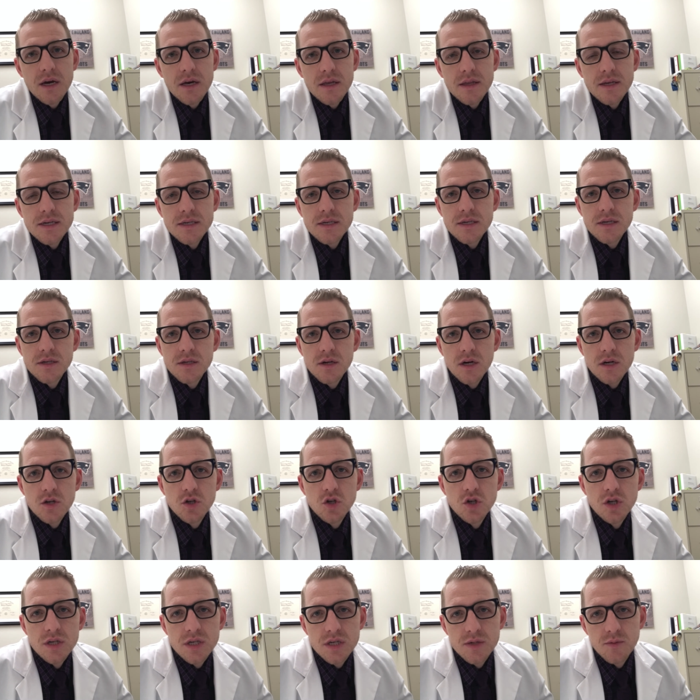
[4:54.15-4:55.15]
This is Dr.
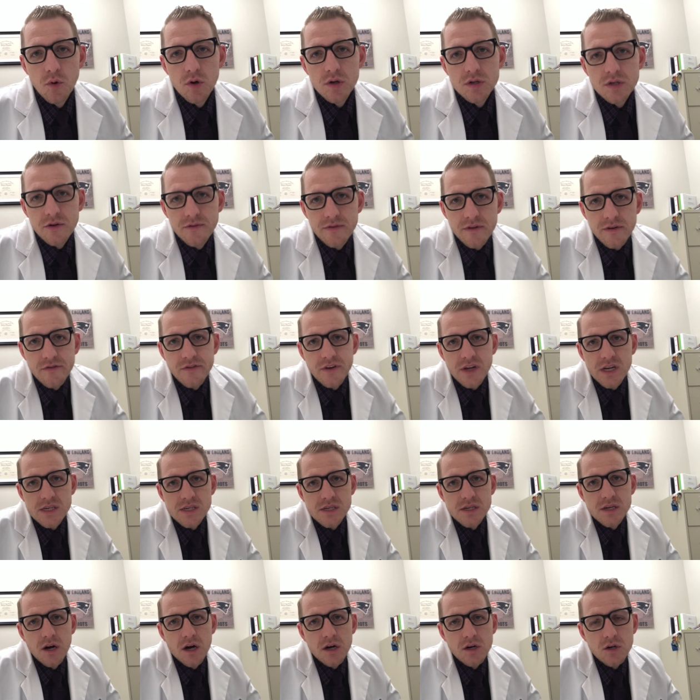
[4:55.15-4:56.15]
Jesse Morse of the
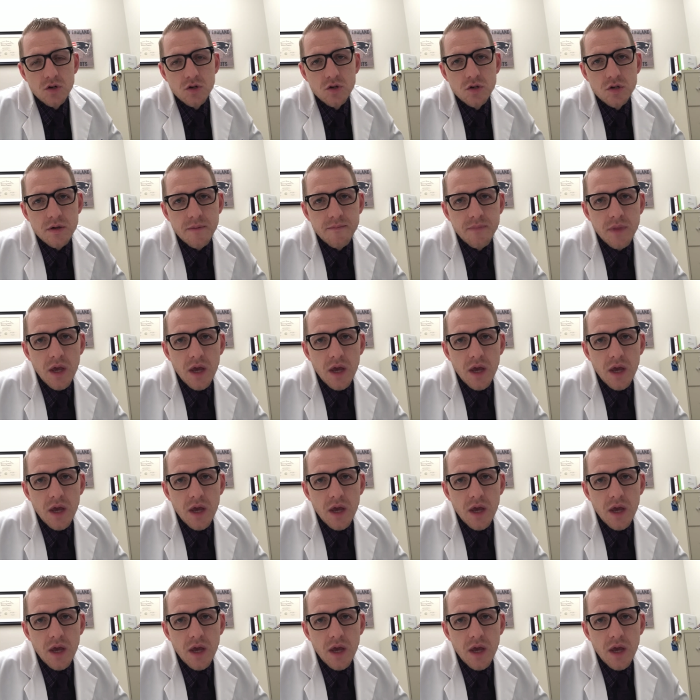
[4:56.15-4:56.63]
Fantasy Doctors,